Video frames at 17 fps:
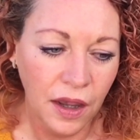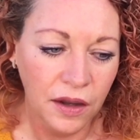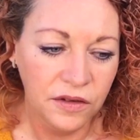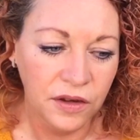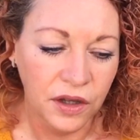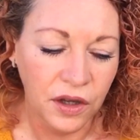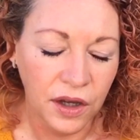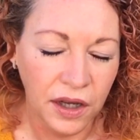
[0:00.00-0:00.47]

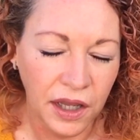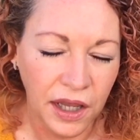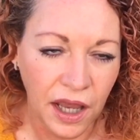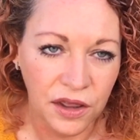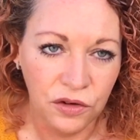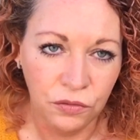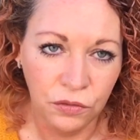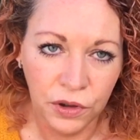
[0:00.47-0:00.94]
so you're going to
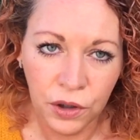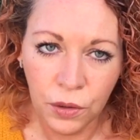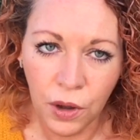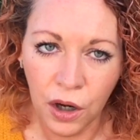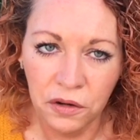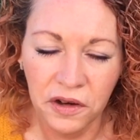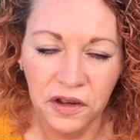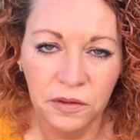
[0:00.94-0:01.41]
get the real
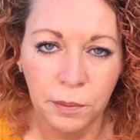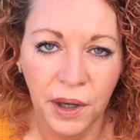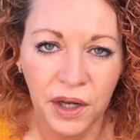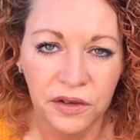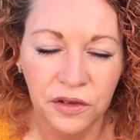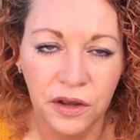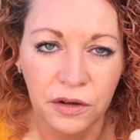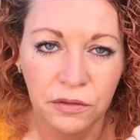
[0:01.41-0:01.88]
orris
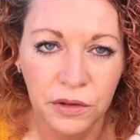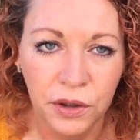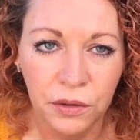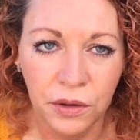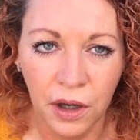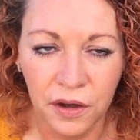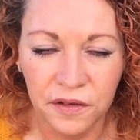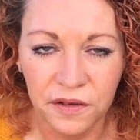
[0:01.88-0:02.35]
butter, the
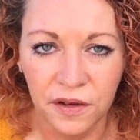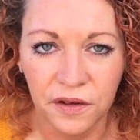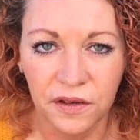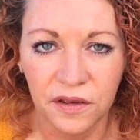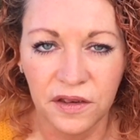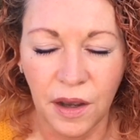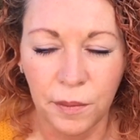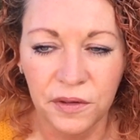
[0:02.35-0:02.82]
real
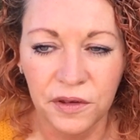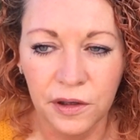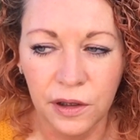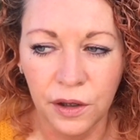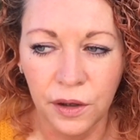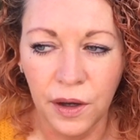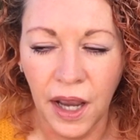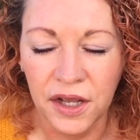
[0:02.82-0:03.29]
Narcissus
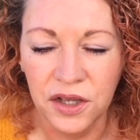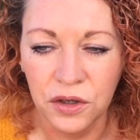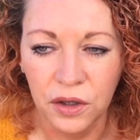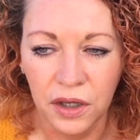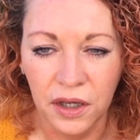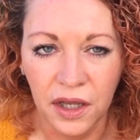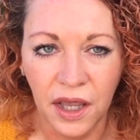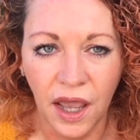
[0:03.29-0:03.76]
Absolute, and you're
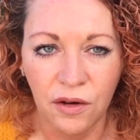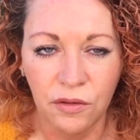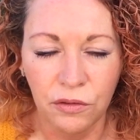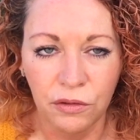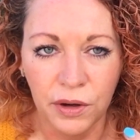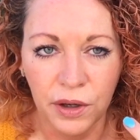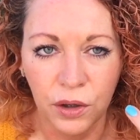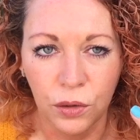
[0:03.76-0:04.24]
going to get
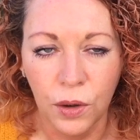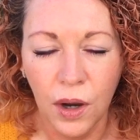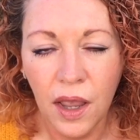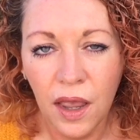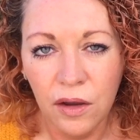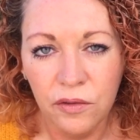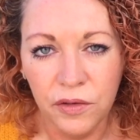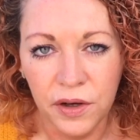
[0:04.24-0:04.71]
real
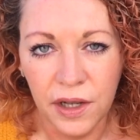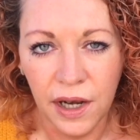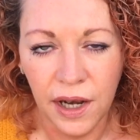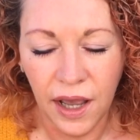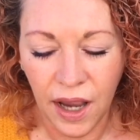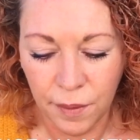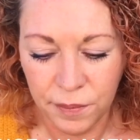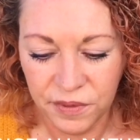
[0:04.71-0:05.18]

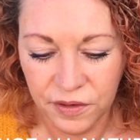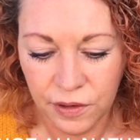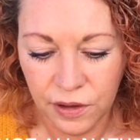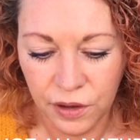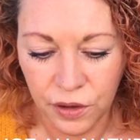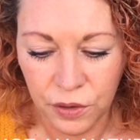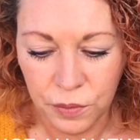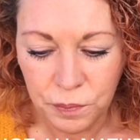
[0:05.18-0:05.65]
Vanilla
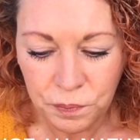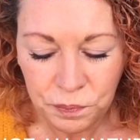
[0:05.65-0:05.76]
Absolute.